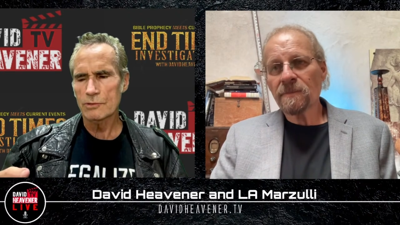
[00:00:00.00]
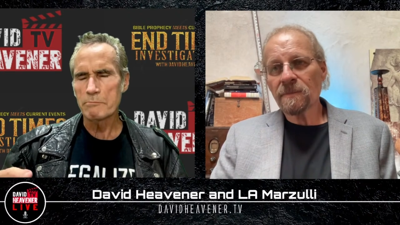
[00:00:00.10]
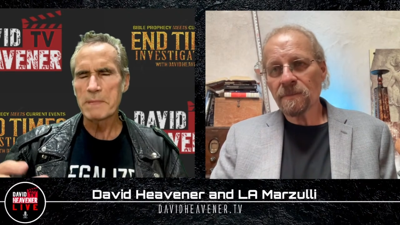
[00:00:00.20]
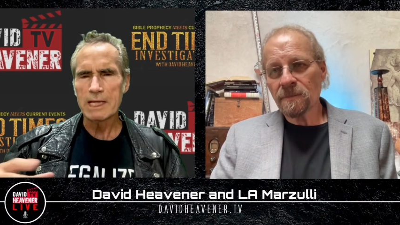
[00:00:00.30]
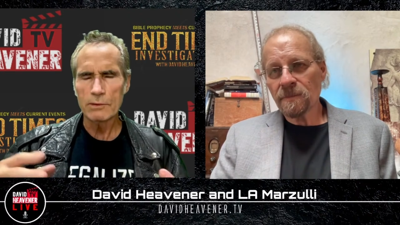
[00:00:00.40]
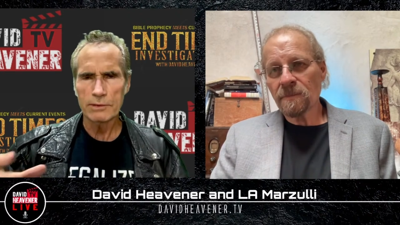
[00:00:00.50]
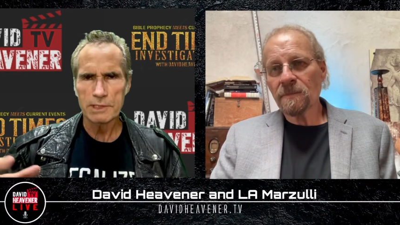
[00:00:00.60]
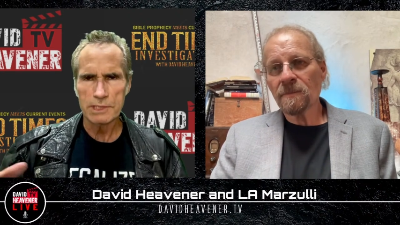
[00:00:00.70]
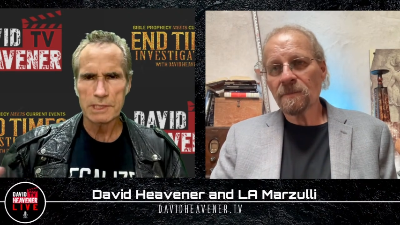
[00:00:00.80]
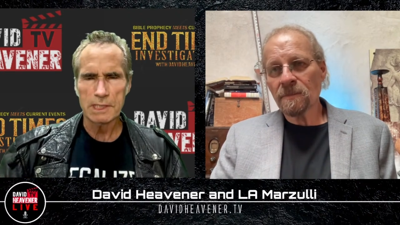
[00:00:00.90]
Speaker 1: mingle
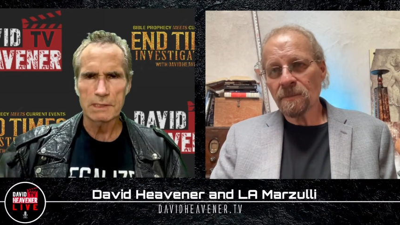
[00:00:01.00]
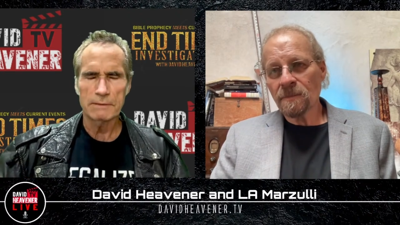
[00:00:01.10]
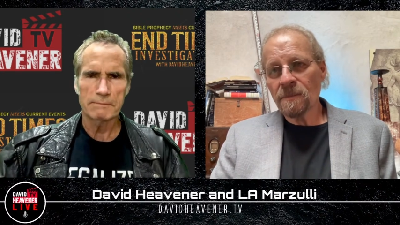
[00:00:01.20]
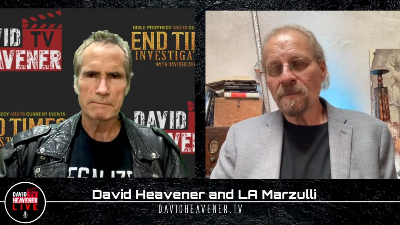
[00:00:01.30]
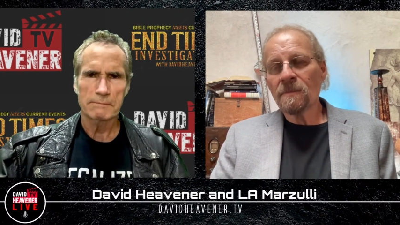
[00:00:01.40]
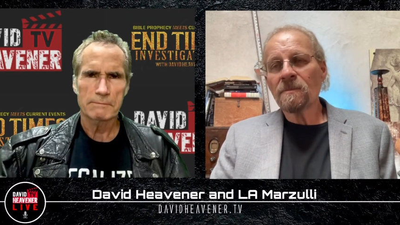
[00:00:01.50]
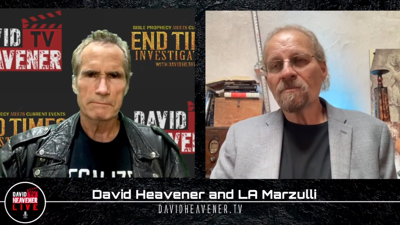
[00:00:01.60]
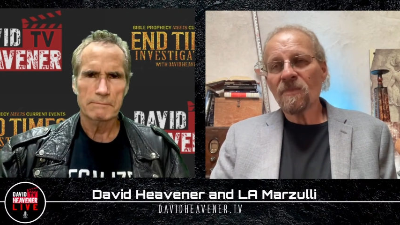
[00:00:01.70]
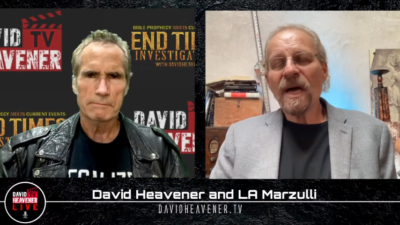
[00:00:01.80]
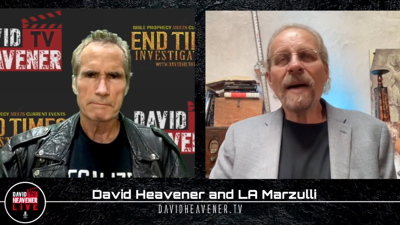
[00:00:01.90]
the seed?
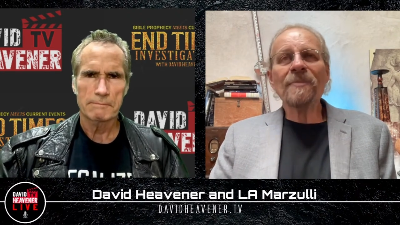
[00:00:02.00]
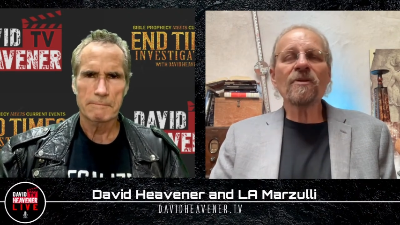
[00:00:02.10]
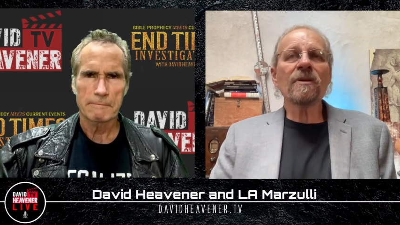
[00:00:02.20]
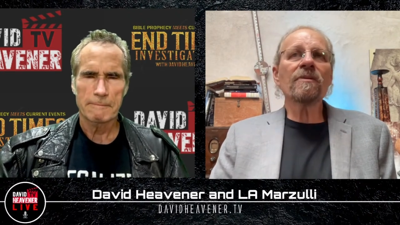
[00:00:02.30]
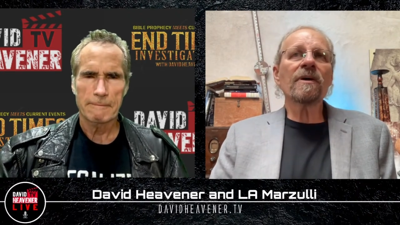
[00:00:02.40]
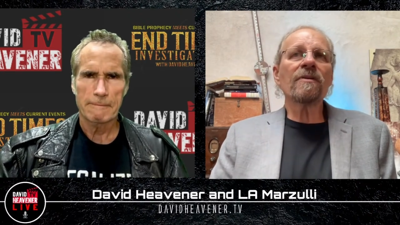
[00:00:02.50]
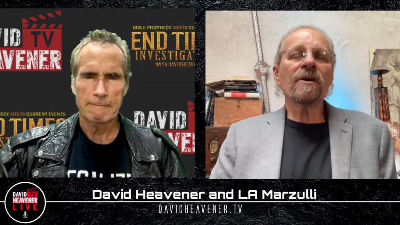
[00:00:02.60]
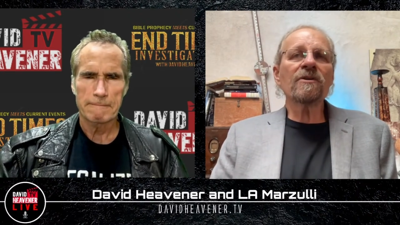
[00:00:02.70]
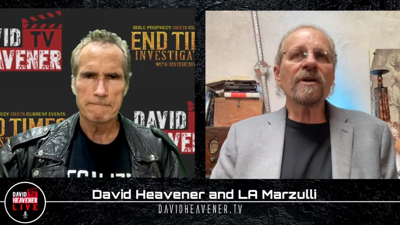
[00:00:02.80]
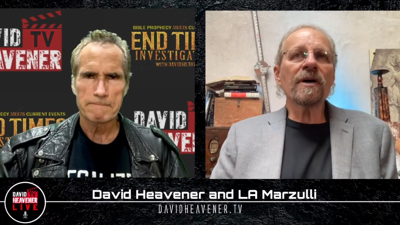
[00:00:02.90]
Speaker 2: Absolutely.
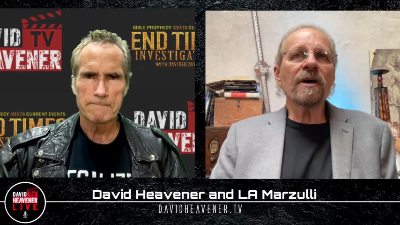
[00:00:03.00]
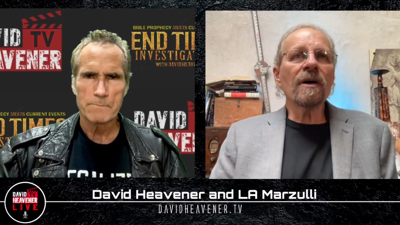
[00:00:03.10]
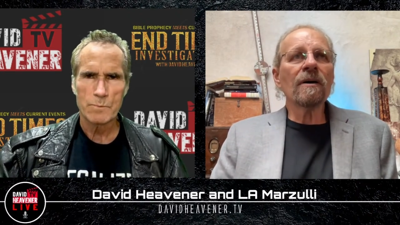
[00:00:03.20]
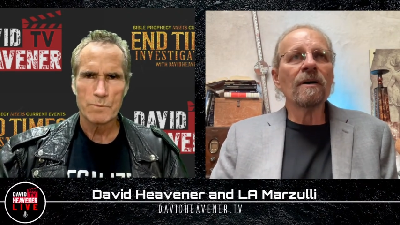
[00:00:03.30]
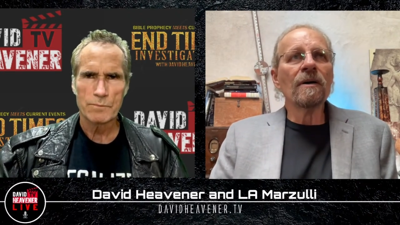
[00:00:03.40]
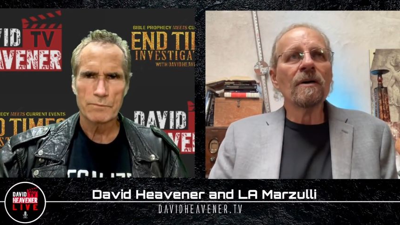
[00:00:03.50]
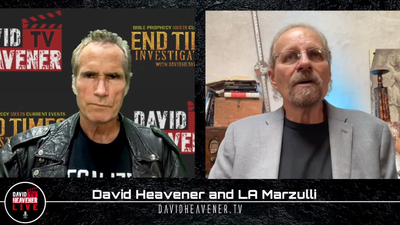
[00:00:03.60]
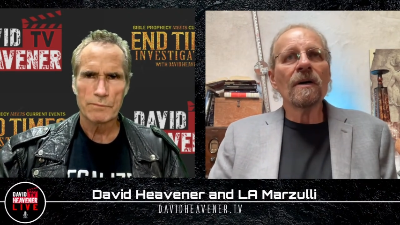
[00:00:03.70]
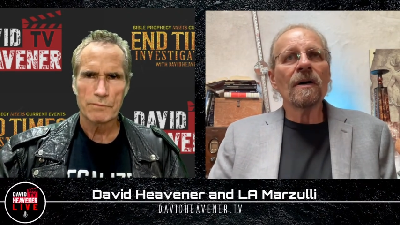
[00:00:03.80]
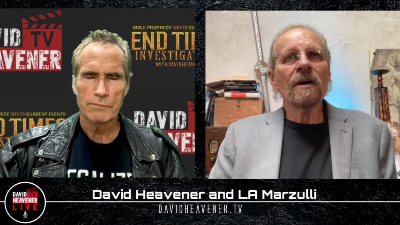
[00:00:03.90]
There's a
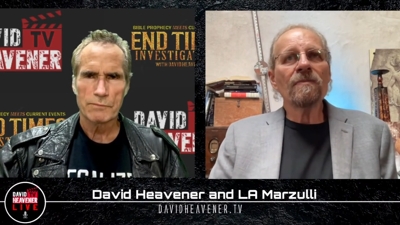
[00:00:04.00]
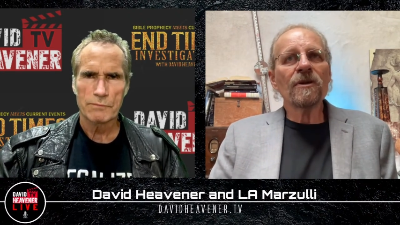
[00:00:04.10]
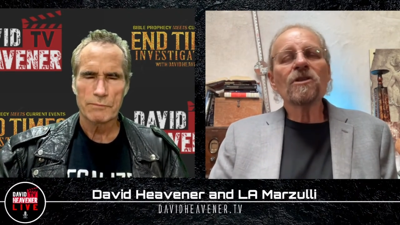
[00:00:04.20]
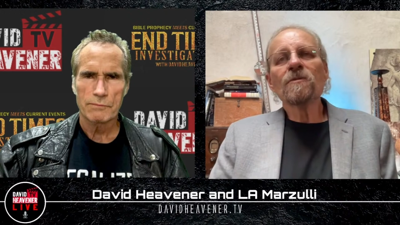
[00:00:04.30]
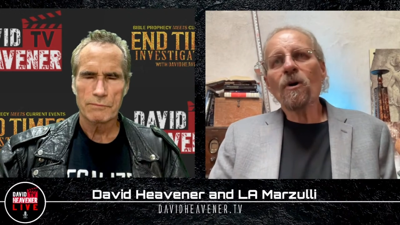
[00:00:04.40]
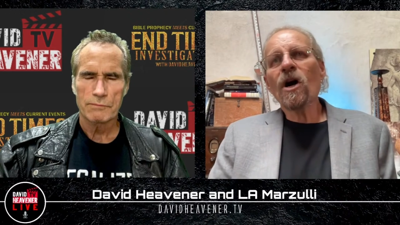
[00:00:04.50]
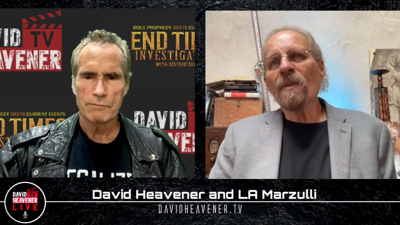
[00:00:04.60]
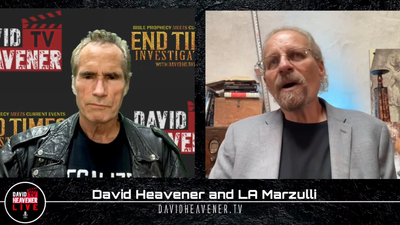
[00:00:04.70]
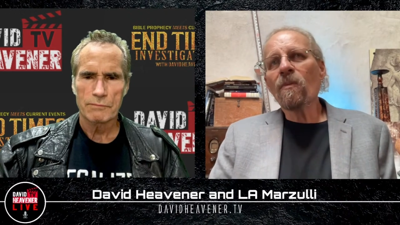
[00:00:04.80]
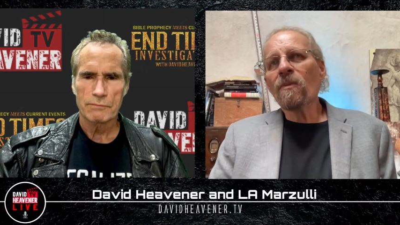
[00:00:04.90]
this is part of
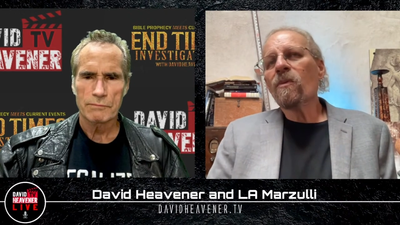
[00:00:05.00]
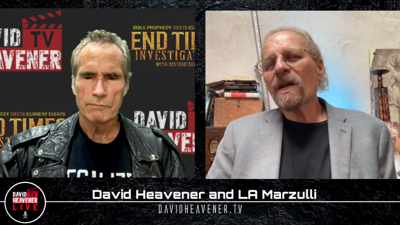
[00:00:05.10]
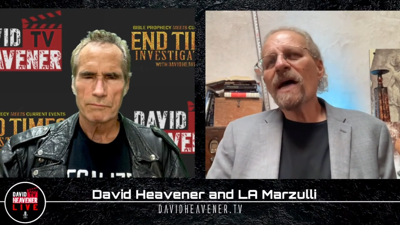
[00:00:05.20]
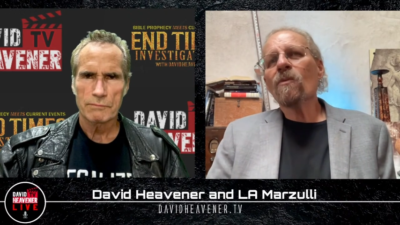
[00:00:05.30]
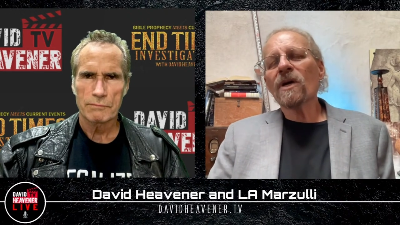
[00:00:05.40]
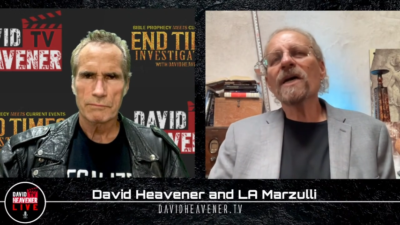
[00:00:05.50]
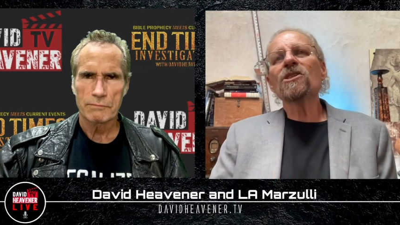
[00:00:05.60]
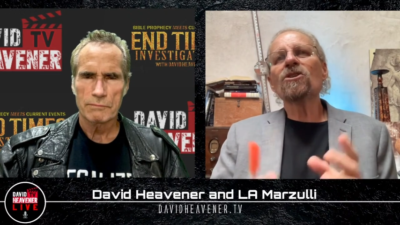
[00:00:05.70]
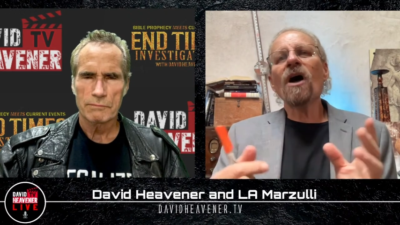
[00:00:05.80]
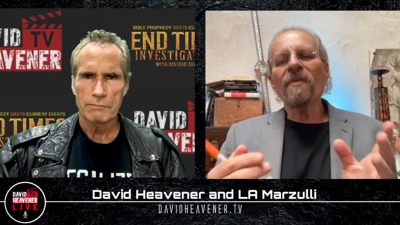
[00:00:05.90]
my, when I
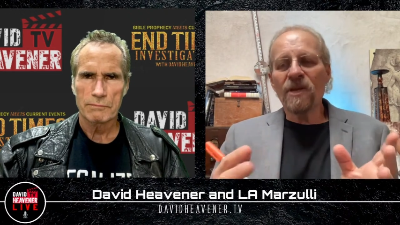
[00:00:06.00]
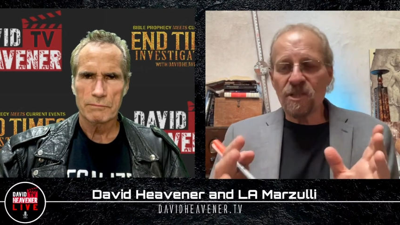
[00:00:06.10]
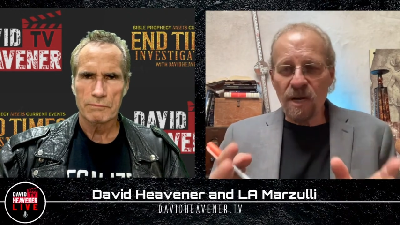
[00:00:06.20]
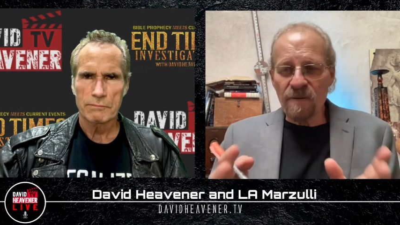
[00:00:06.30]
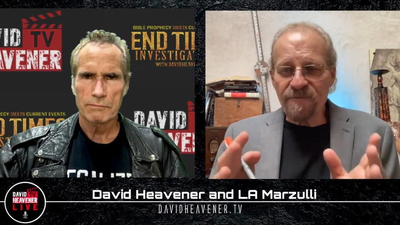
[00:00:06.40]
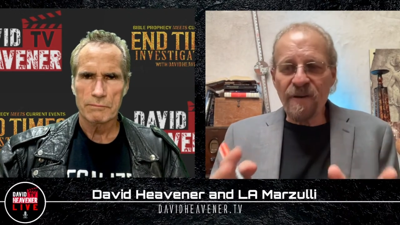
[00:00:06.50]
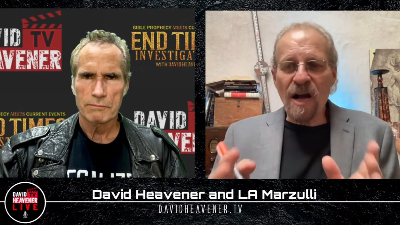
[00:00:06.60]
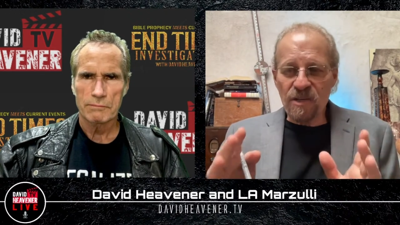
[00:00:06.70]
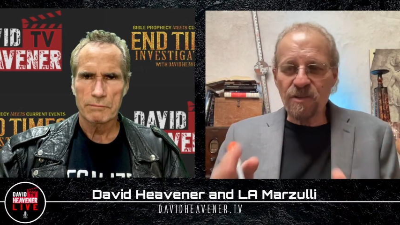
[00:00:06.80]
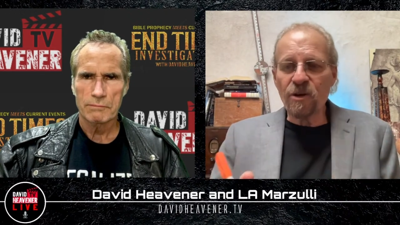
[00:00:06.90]
saw this on
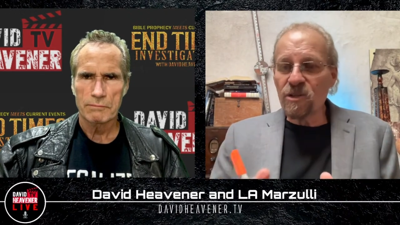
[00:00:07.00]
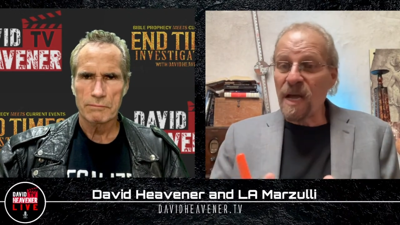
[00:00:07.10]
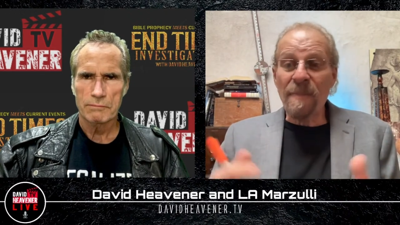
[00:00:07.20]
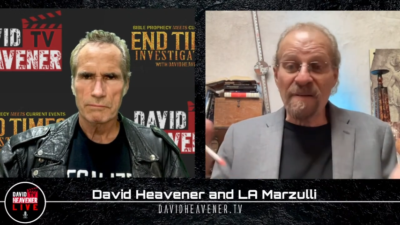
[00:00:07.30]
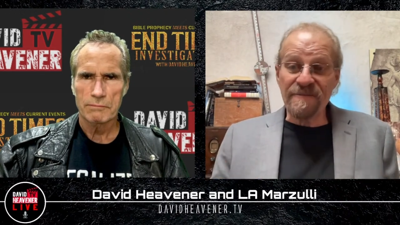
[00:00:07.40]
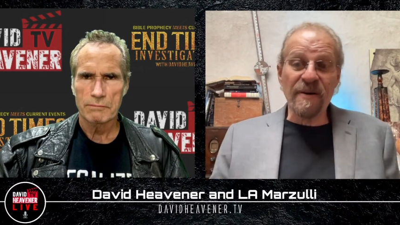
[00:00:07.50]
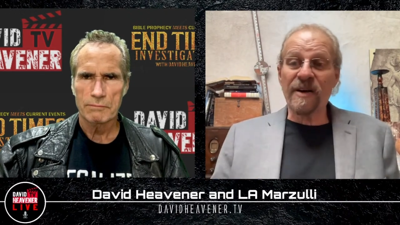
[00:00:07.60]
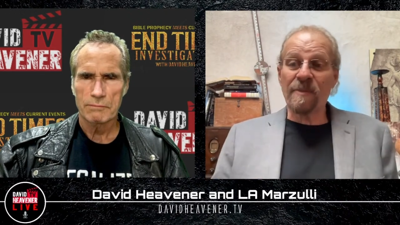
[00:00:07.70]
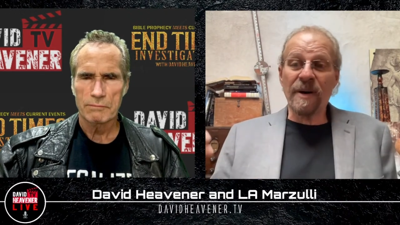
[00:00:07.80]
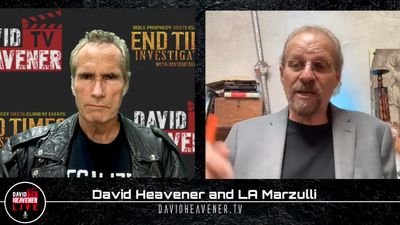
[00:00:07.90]
Fox News, I about fell out of